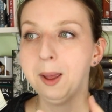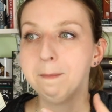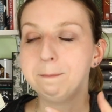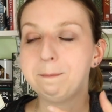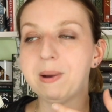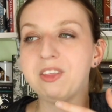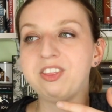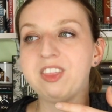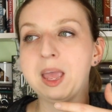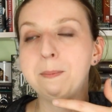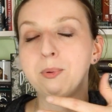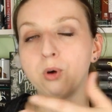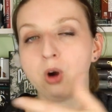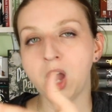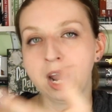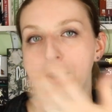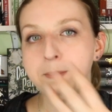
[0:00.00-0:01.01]
but they
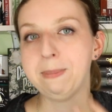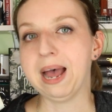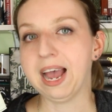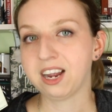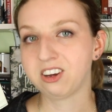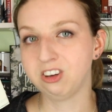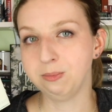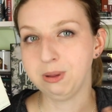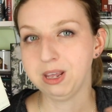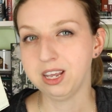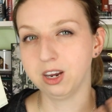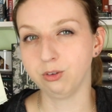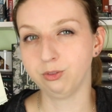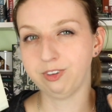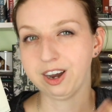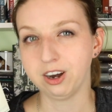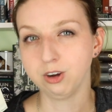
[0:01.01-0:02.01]
brought it back to being
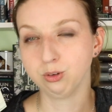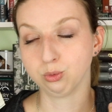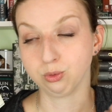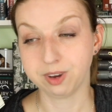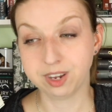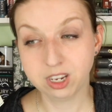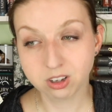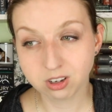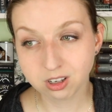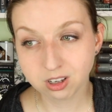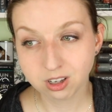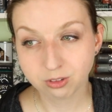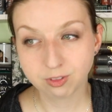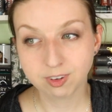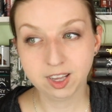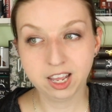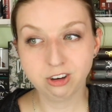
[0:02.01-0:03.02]
a very
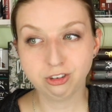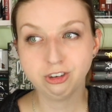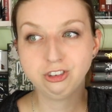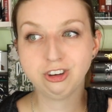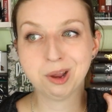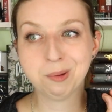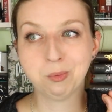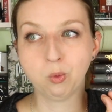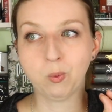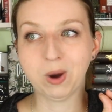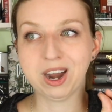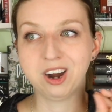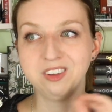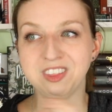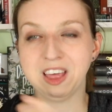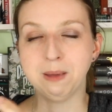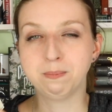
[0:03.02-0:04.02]
real relationship
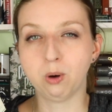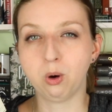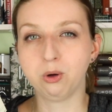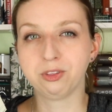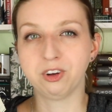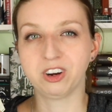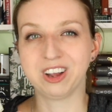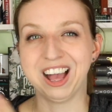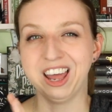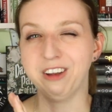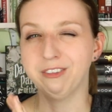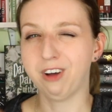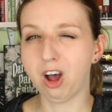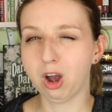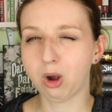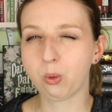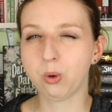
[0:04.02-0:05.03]
where they both are kind of
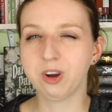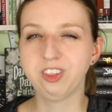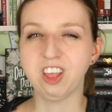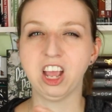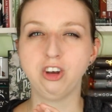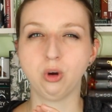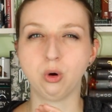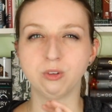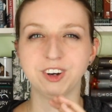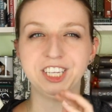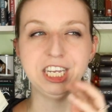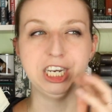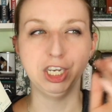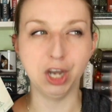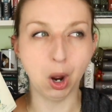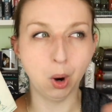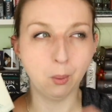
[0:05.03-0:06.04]
awkward. They don't really
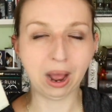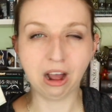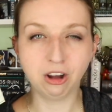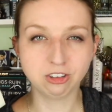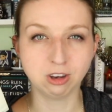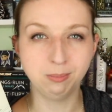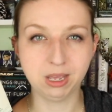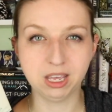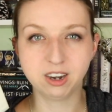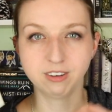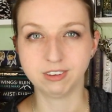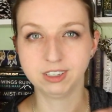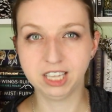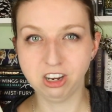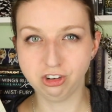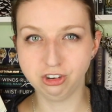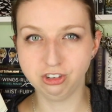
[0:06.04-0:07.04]
know how to be in a
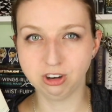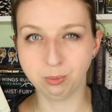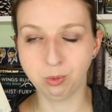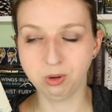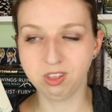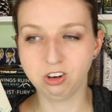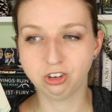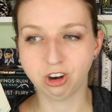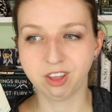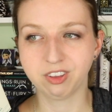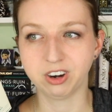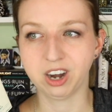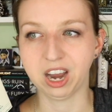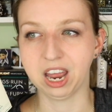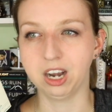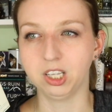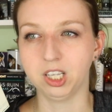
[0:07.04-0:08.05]
relationship with each other,
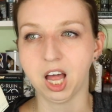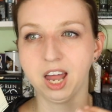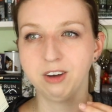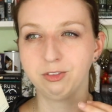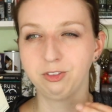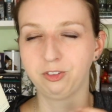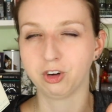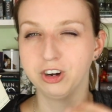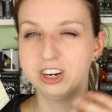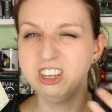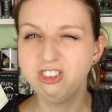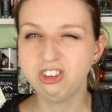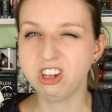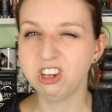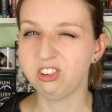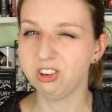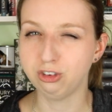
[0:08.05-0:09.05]
and a lot of
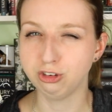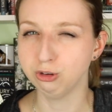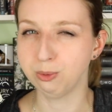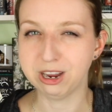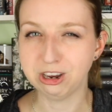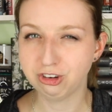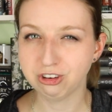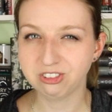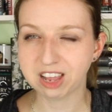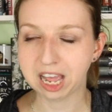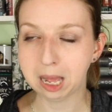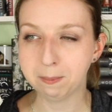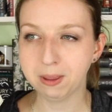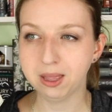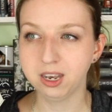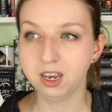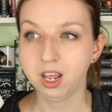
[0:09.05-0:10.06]
cringy situations
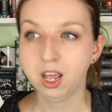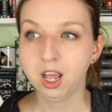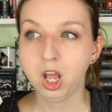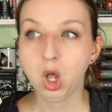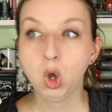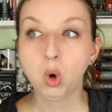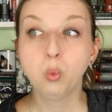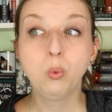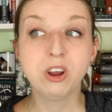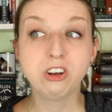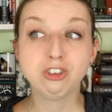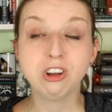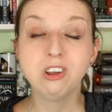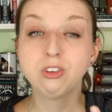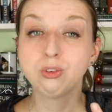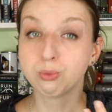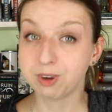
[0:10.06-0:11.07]
happen, which
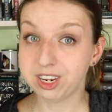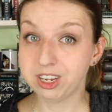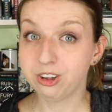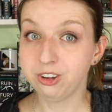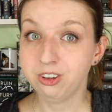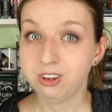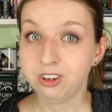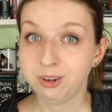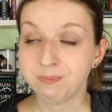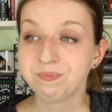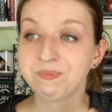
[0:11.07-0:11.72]
is real.